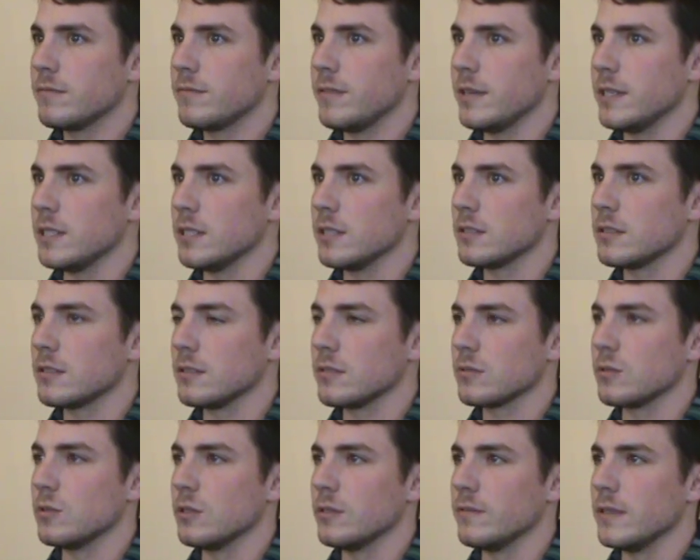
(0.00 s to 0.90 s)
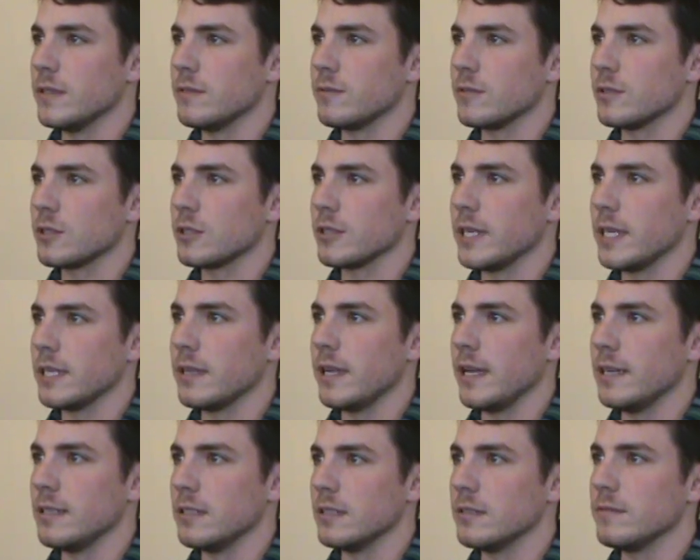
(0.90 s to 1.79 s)
finished the School of Infantry at
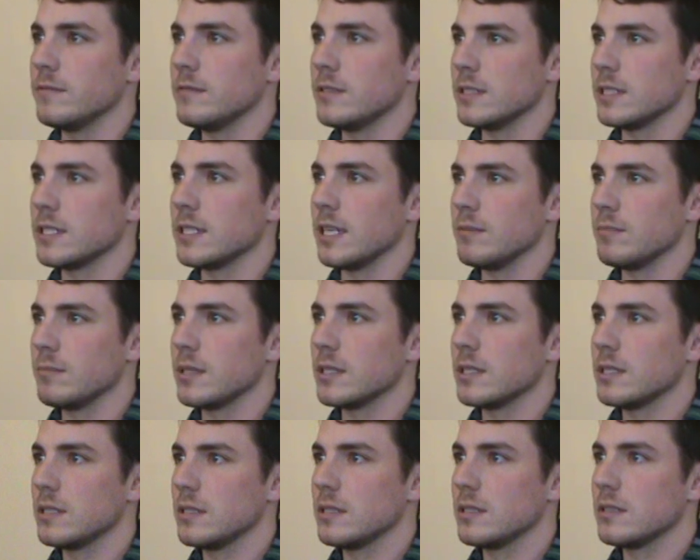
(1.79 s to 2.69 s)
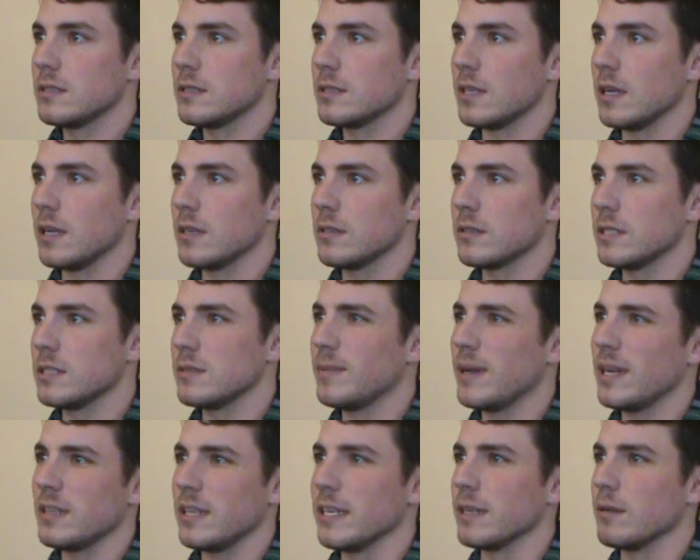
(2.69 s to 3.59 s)
the end of December. So it's
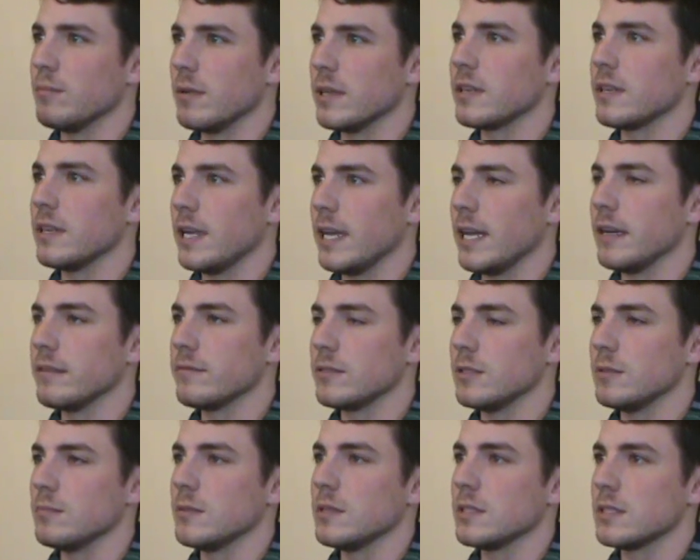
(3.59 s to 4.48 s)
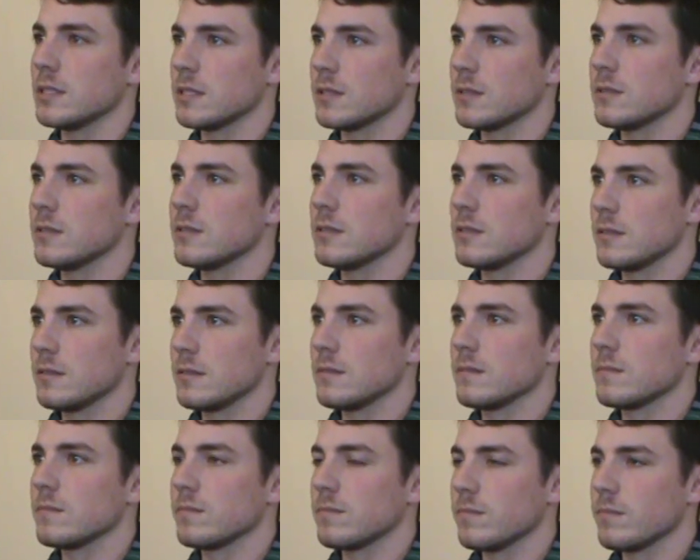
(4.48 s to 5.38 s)
about like a month and a half, two months.
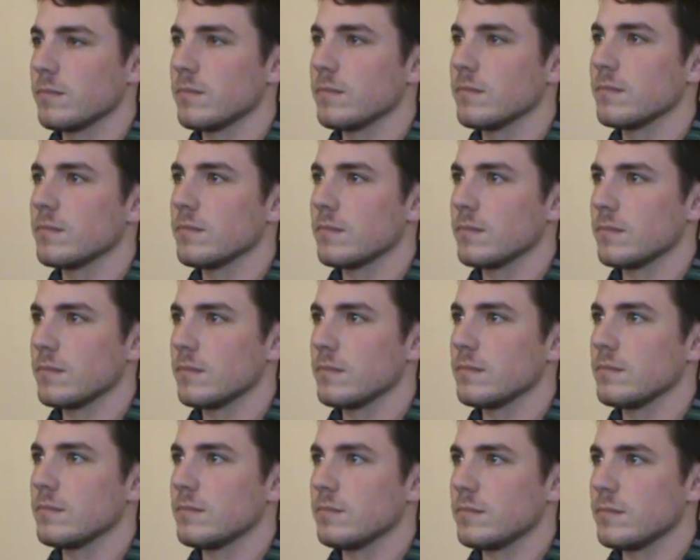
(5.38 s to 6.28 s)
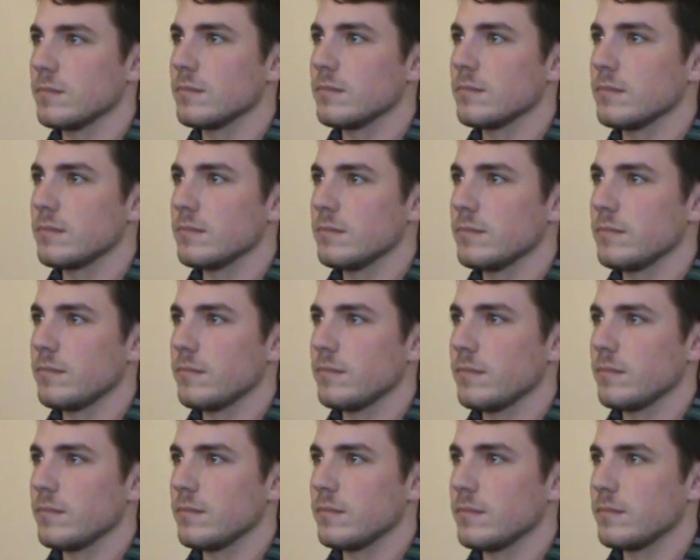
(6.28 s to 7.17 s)
Okay. And then uh, take your
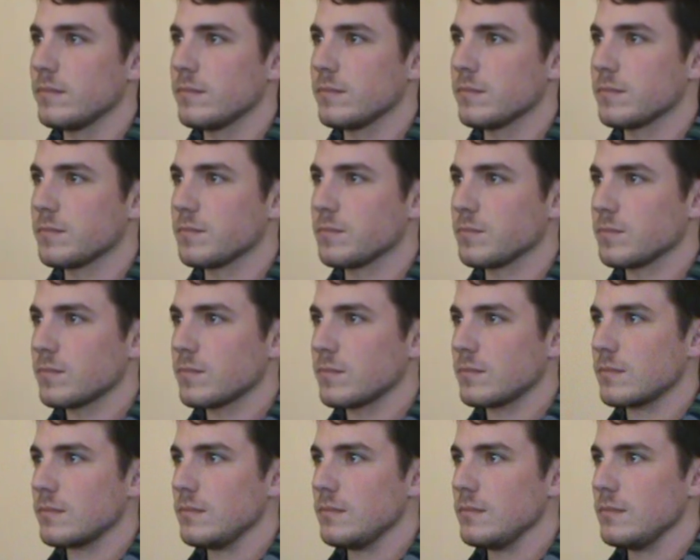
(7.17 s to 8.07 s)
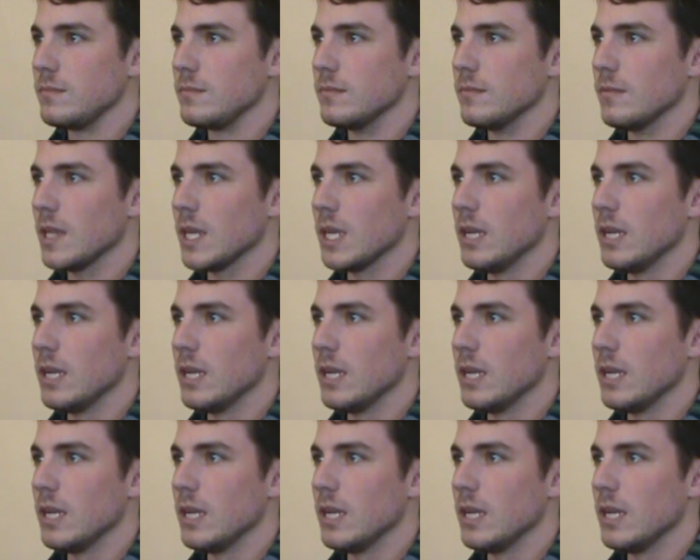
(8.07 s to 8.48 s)
story from there. Where'd you go from,